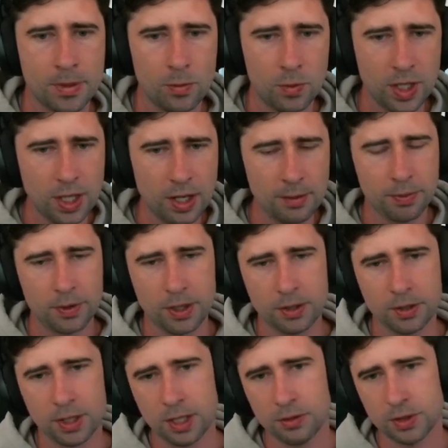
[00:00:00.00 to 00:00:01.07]
We have
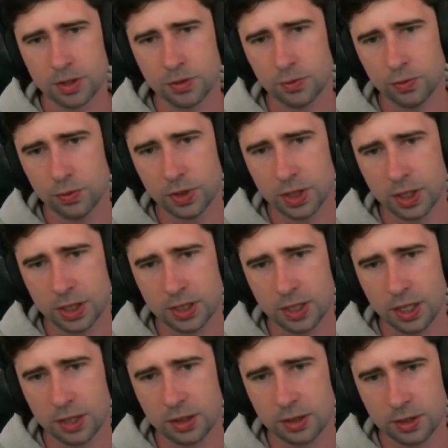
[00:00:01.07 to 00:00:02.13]
priority here, which really
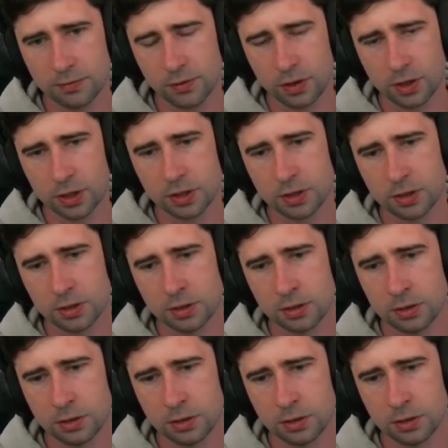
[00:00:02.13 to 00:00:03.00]
sucks for us.